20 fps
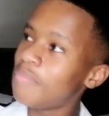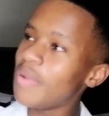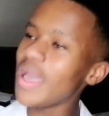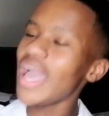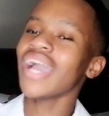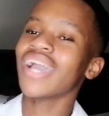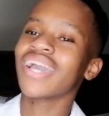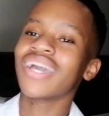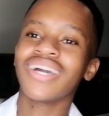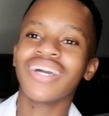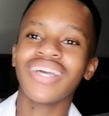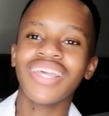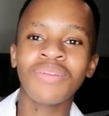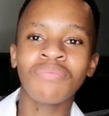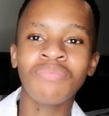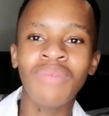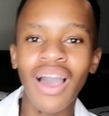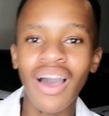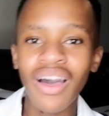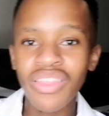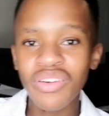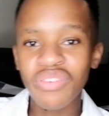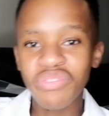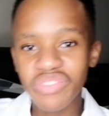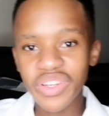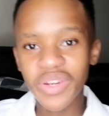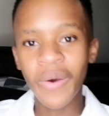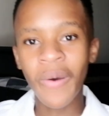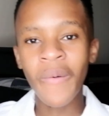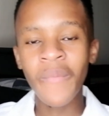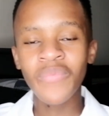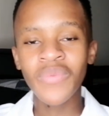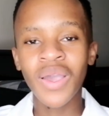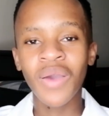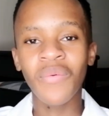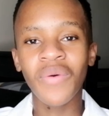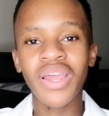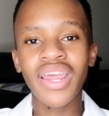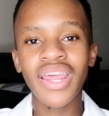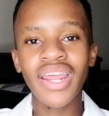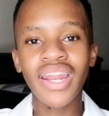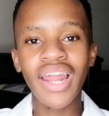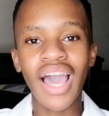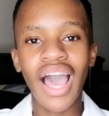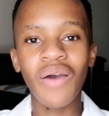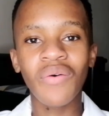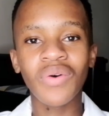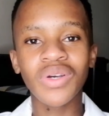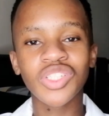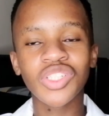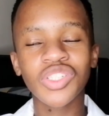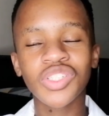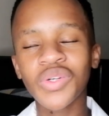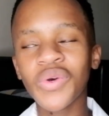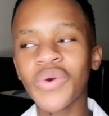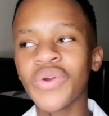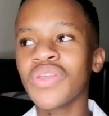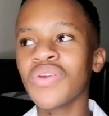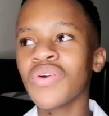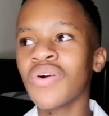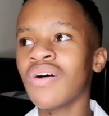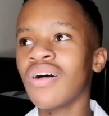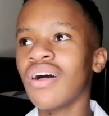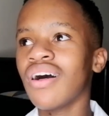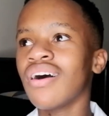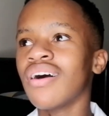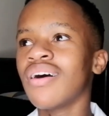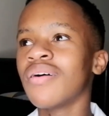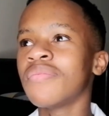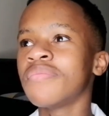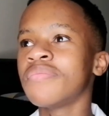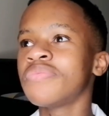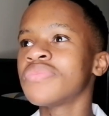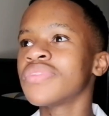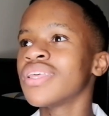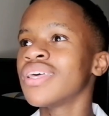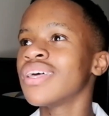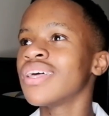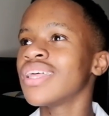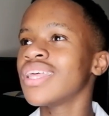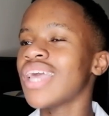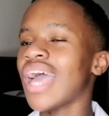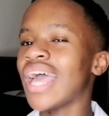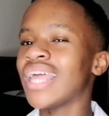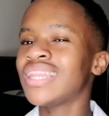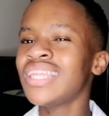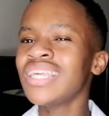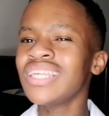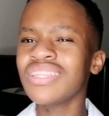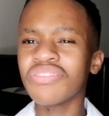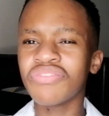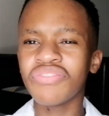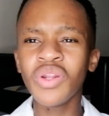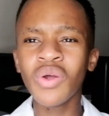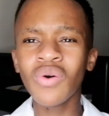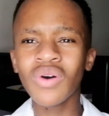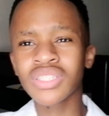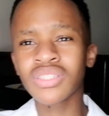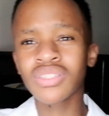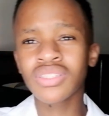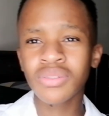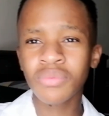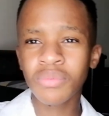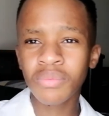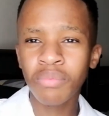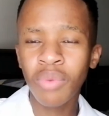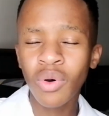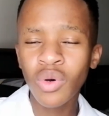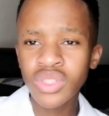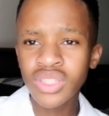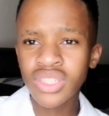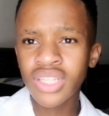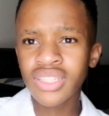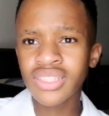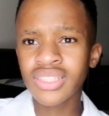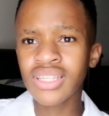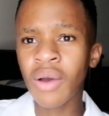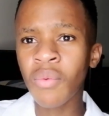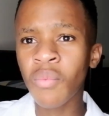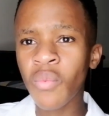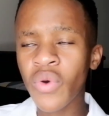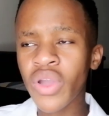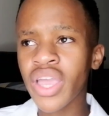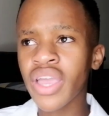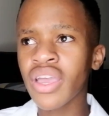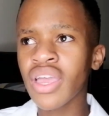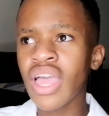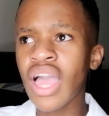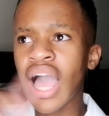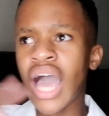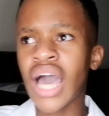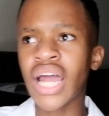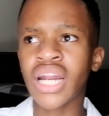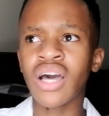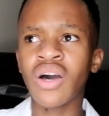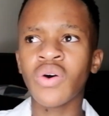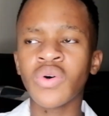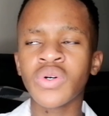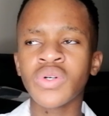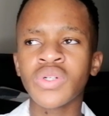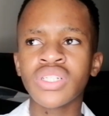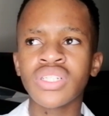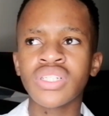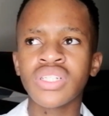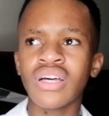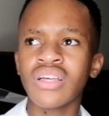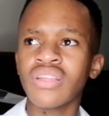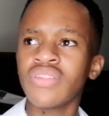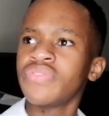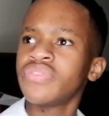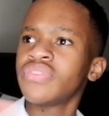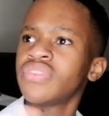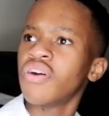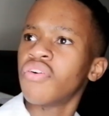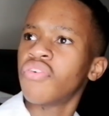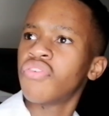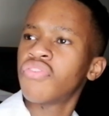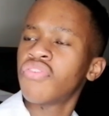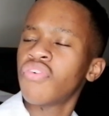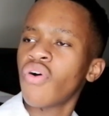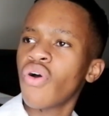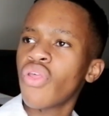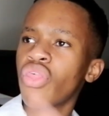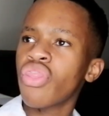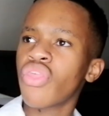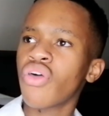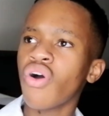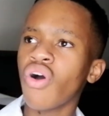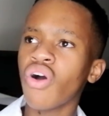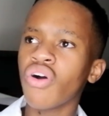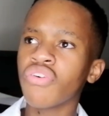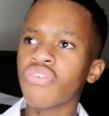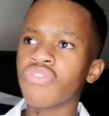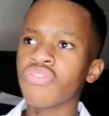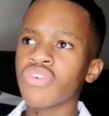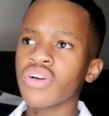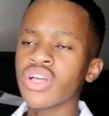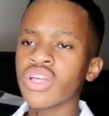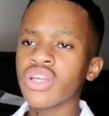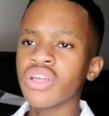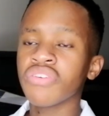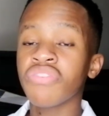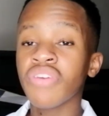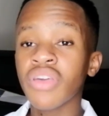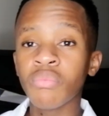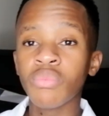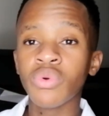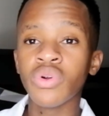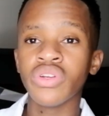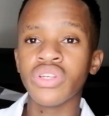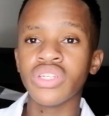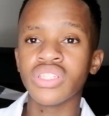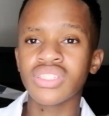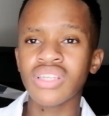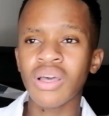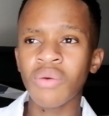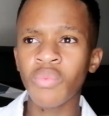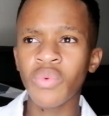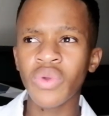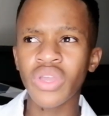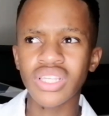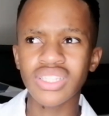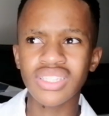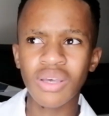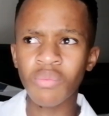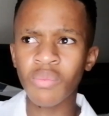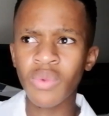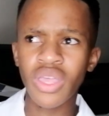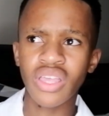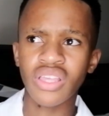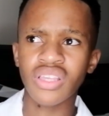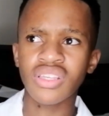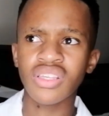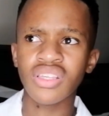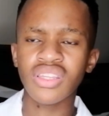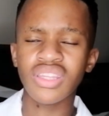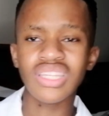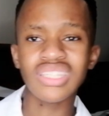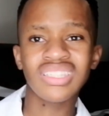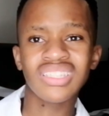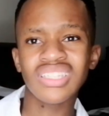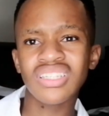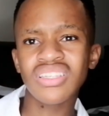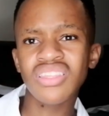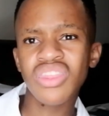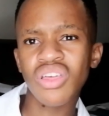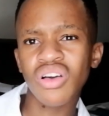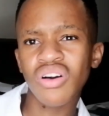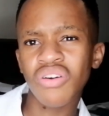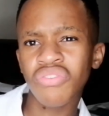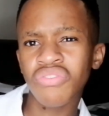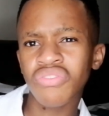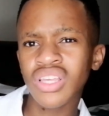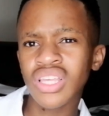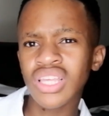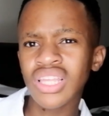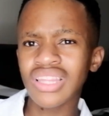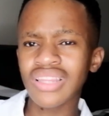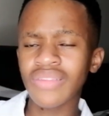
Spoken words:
back in my other video when I was showing y'all I think the video was posted somewhere around the 4th of February, somewhere the 6th of